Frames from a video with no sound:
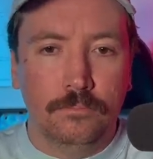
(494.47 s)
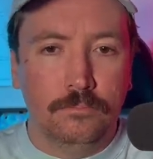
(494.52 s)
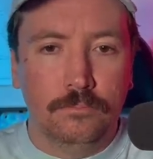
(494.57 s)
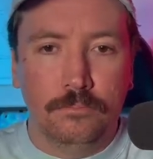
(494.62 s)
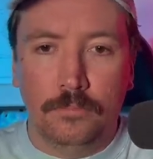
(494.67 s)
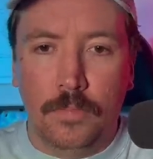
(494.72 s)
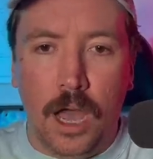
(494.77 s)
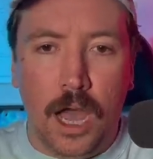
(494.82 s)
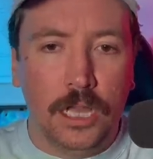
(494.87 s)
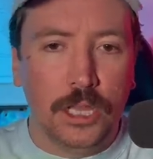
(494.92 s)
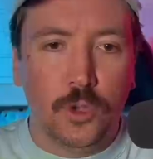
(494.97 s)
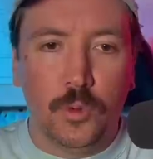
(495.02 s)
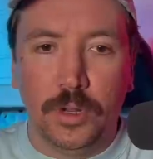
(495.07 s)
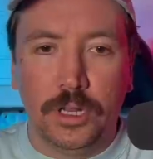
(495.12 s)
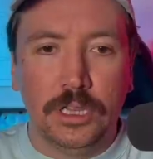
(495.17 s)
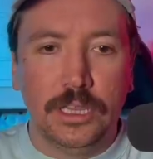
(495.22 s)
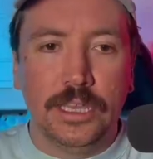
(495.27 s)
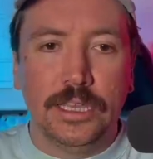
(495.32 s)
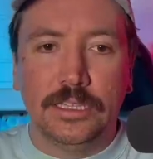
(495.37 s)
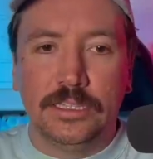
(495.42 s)
Hollywood
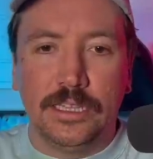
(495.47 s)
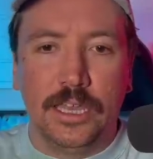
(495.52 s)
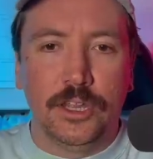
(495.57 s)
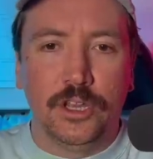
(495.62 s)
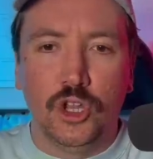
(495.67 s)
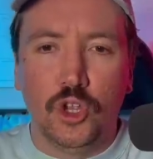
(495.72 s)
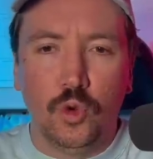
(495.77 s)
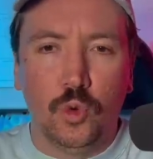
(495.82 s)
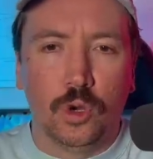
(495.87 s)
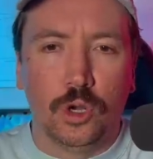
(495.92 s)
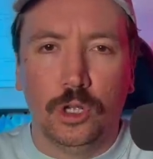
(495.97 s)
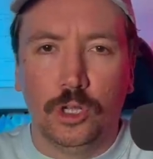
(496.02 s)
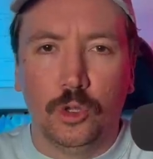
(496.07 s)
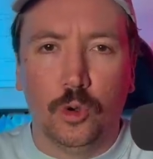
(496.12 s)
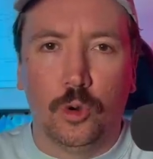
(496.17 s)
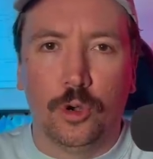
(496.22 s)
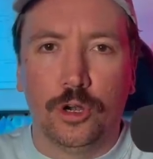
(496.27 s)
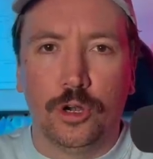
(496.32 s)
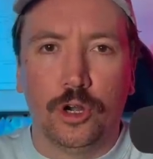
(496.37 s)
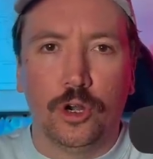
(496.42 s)
elites and New World
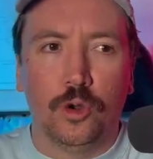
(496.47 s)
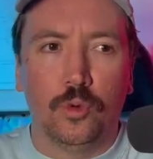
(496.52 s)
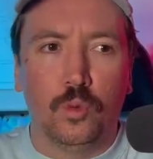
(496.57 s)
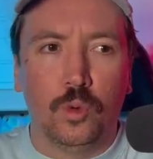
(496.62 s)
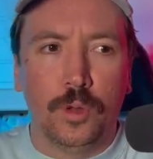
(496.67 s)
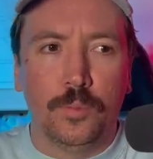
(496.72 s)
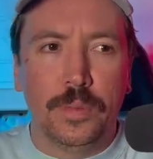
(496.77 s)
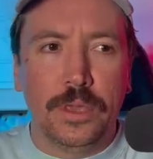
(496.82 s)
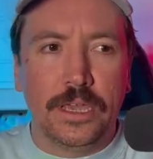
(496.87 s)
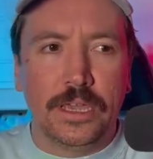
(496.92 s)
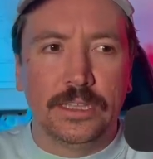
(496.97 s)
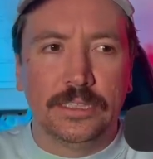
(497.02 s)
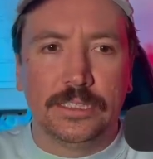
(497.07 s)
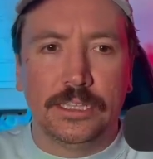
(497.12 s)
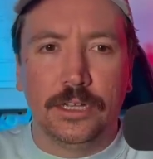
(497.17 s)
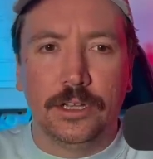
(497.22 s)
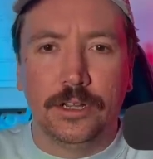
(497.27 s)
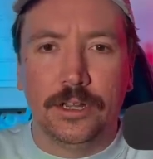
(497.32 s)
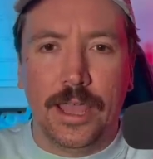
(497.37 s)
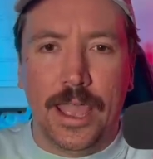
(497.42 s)
Order would be
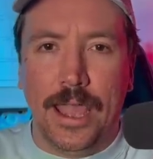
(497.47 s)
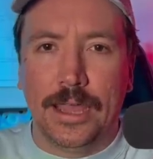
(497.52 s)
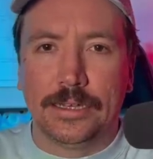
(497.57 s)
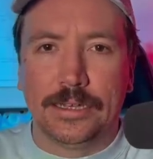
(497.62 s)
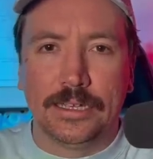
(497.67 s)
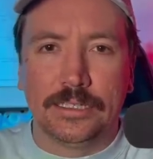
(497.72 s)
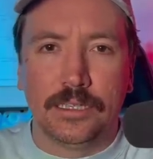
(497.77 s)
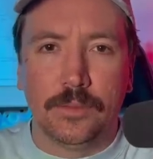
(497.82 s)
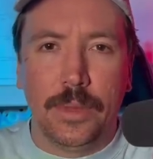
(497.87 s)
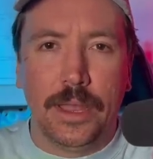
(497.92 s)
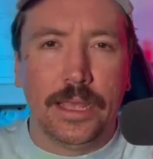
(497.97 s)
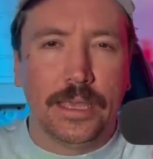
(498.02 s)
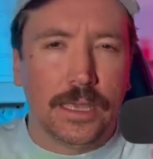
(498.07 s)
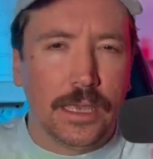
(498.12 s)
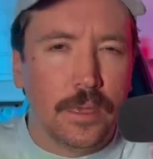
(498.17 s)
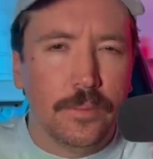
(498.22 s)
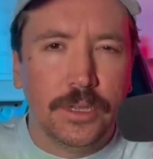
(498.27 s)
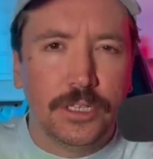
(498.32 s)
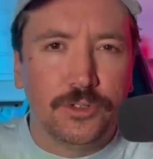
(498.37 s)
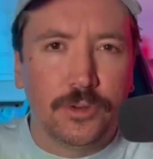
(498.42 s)
considered anti-Semitic
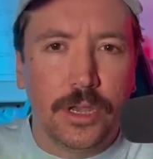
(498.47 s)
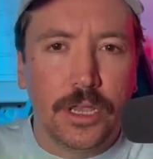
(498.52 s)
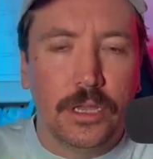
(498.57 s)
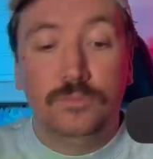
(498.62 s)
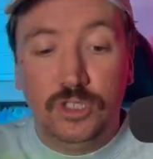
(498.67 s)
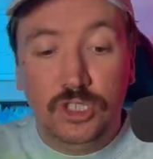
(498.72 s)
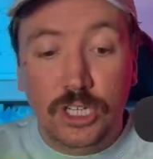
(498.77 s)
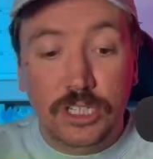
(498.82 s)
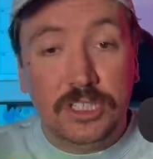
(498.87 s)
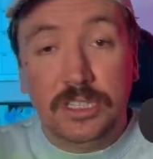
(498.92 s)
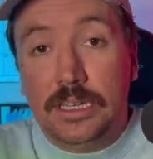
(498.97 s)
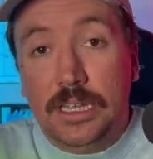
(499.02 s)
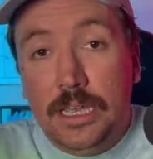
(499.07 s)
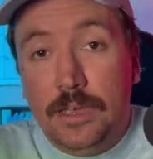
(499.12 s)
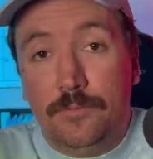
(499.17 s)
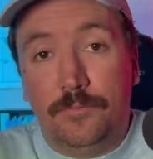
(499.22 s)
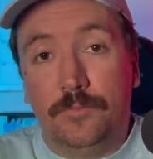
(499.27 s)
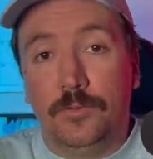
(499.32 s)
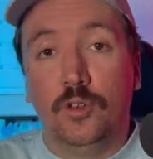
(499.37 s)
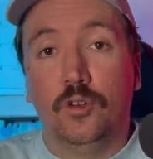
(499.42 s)
imagery. Just
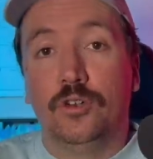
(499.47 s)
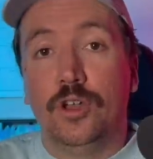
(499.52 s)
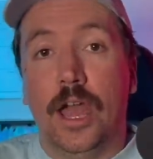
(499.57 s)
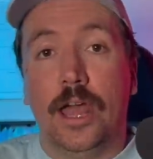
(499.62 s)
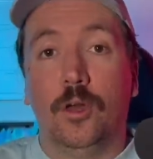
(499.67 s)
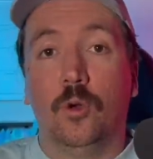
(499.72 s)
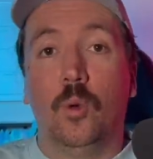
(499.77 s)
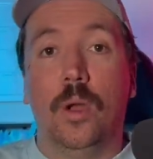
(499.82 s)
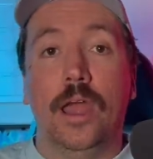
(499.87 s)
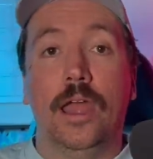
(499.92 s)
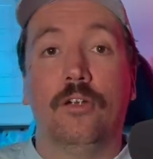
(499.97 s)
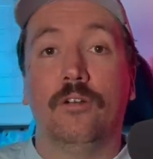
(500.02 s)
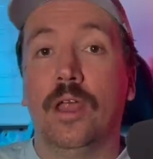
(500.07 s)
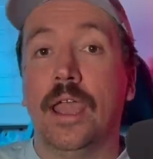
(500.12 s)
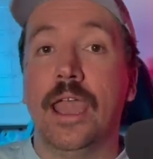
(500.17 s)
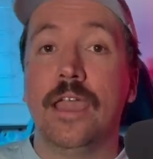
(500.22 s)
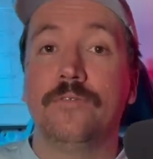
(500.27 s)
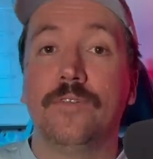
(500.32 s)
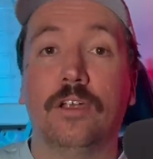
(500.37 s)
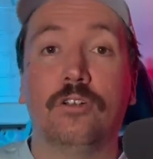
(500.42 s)
if you're not aware,
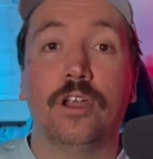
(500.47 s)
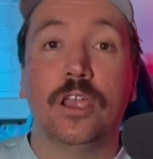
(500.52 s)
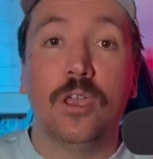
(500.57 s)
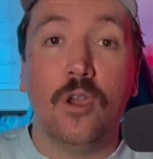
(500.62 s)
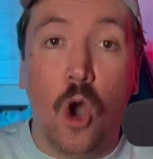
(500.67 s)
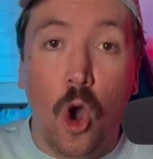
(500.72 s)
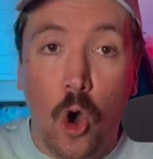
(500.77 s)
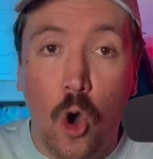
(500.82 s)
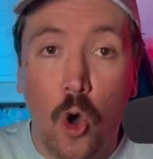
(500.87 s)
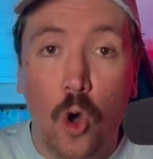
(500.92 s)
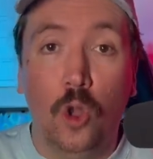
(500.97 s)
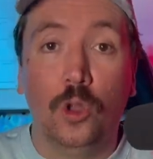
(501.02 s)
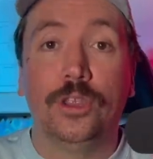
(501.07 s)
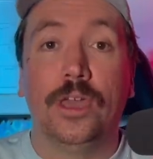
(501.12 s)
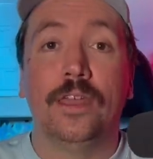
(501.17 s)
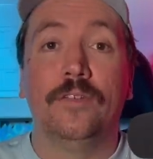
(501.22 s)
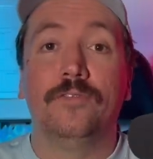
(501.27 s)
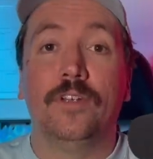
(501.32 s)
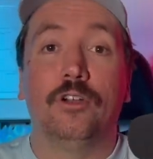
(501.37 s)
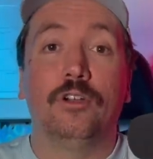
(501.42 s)
a very old
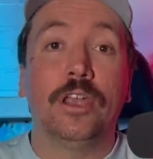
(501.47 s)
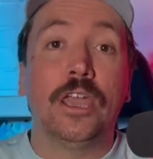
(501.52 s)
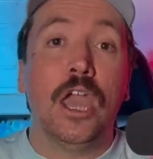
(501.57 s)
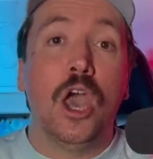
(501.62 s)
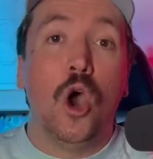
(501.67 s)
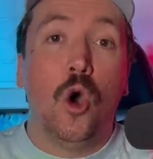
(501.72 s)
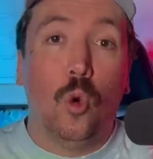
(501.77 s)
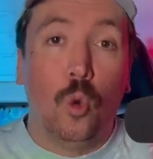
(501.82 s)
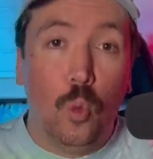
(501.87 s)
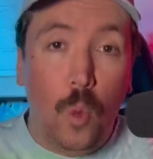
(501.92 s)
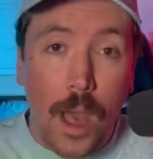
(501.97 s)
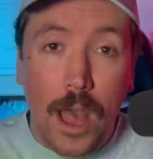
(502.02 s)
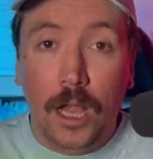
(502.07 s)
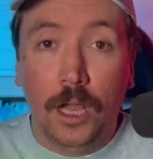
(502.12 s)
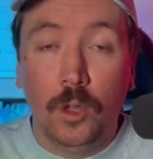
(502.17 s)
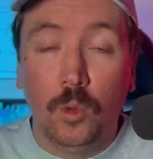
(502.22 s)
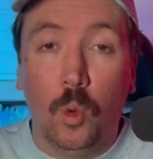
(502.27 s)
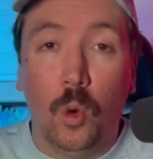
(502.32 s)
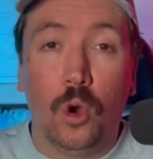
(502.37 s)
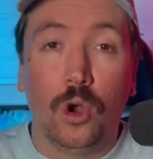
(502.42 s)
and very
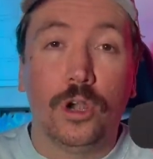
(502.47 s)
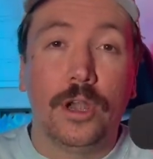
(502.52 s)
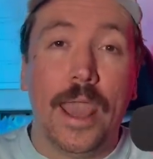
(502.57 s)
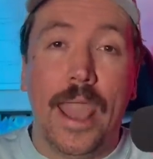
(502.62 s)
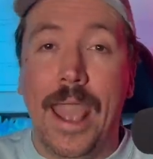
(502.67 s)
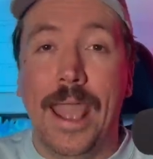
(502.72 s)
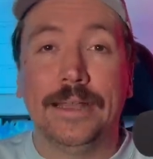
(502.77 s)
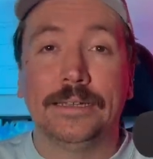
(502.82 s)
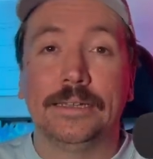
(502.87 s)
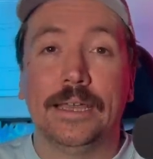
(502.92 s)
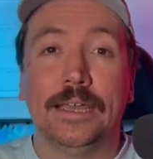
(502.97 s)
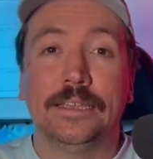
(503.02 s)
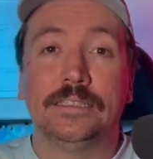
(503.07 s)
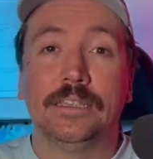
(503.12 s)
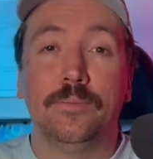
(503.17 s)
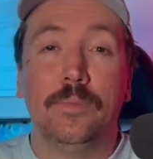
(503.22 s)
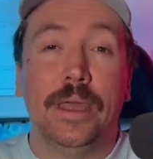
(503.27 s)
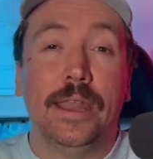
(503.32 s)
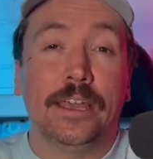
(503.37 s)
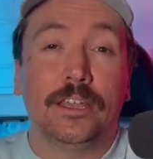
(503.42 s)
well-worn
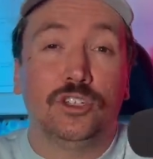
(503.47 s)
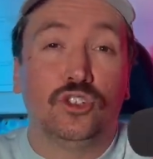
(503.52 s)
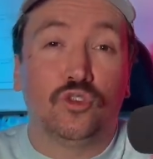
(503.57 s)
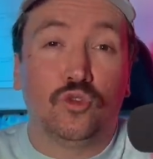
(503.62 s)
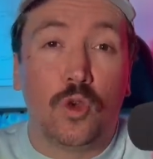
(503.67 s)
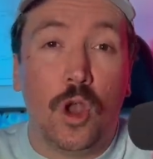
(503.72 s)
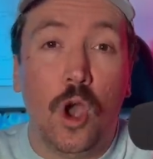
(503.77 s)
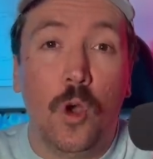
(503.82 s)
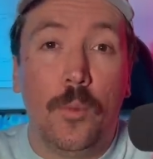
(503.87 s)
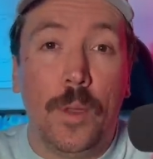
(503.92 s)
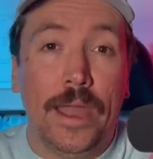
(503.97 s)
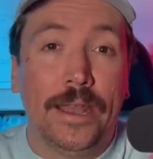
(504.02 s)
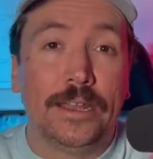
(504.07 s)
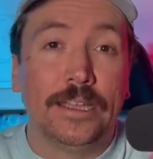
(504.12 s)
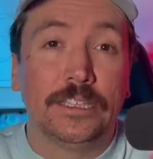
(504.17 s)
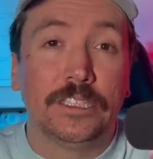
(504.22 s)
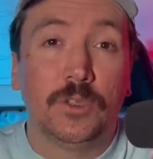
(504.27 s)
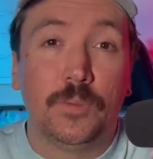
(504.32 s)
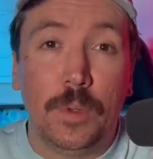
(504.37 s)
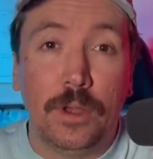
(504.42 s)
anti-Semitic trope and
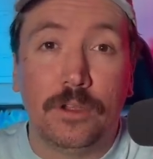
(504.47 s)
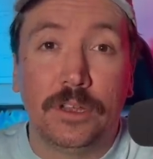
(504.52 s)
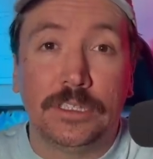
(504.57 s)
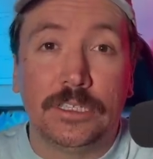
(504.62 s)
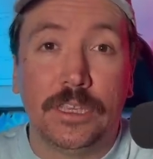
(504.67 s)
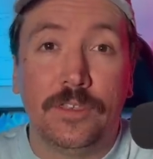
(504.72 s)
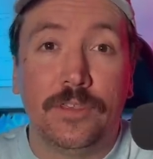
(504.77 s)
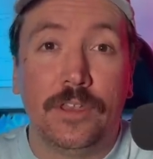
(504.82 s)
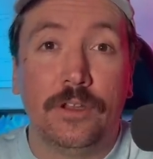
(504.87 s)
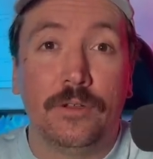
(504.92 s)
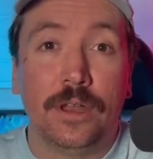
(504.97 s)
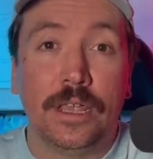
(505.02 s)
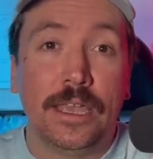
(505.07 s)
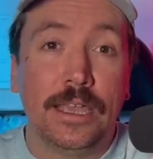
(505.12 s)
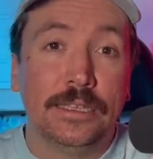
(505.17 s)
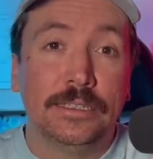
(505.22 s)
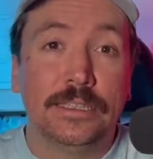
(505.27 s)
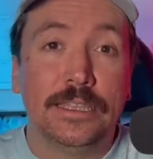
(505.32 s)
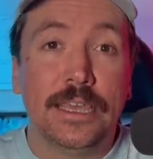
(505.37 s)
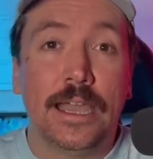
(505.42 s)
conspiracy theory
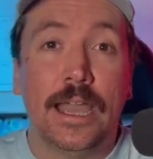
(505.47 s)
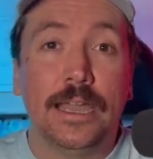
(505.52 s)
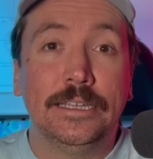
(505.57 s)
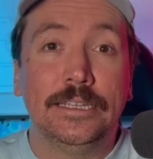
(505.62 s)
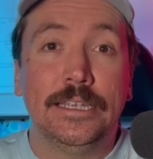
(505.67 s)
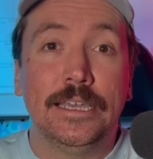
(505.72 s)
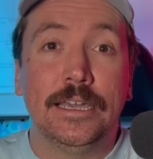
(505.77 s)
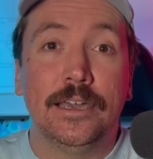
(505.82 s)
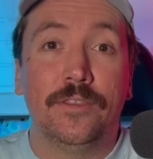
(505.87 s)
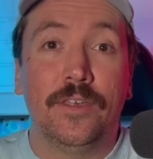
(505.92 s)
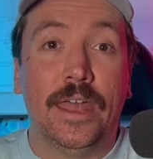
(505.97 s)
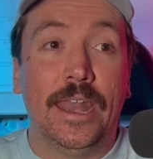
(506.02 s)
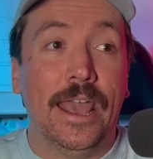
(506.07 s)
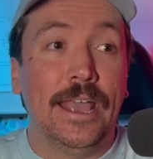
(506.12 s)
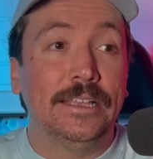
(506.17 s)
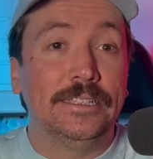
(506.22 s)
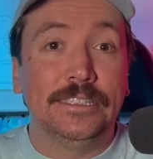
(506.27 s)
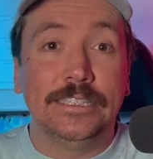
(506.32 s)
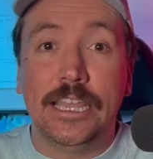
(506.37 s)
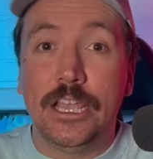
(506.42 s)
is the idea that
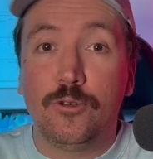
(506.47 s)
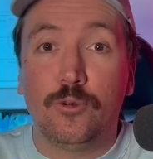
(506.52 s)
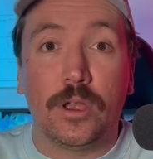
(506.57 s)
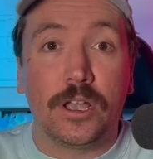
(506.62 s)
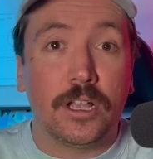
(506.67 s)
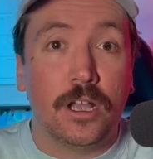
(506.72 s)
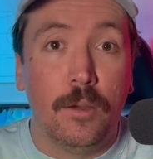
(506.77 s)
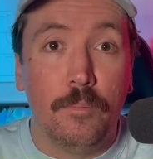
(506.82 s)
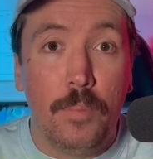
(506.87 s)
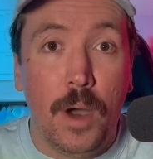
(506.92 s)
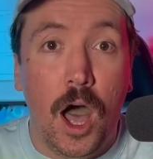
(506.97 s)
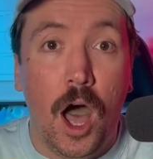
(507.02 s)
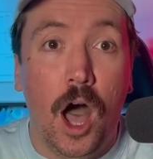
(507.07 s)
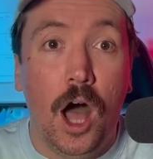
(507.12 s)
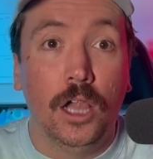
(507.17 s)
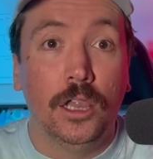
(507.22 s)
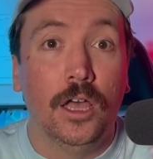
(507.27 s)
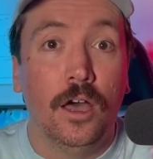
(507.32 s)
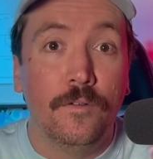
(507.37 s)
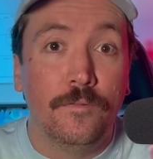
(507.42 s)
a secret
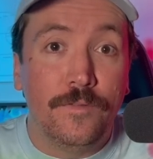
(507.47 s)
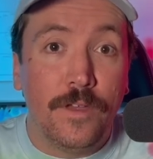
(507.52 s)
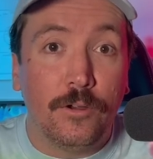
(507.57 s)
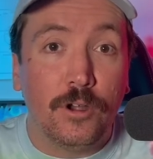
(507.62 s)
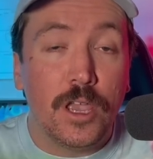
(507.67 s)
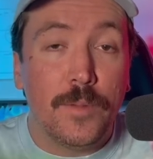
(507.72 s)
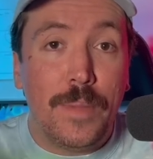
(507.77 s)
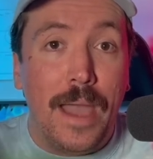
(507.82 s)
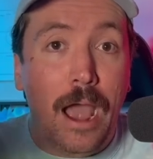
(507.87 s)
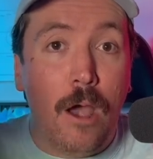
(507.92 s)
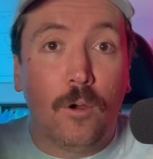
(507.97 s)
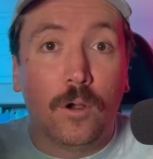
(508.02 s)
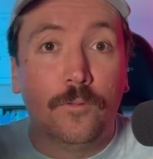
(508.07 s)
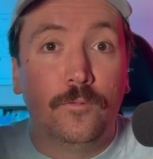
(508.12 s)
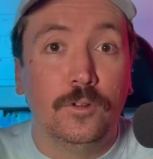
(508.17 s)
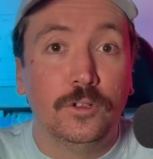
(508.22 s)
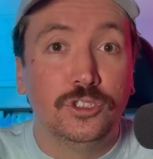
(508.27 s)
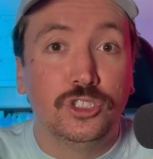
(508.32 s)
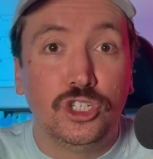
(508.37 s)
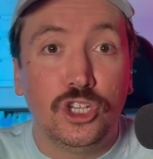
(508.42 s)
cabal of very
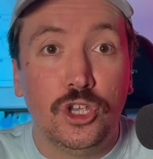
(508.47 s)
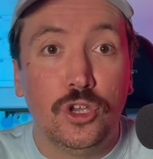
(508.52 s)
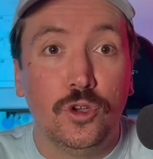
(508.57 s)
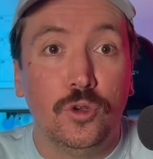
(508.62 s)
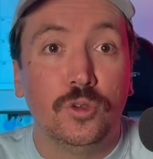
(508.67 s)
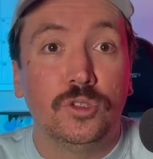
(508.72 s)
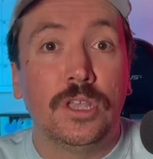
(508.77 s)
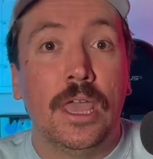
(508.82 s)
powerful Jews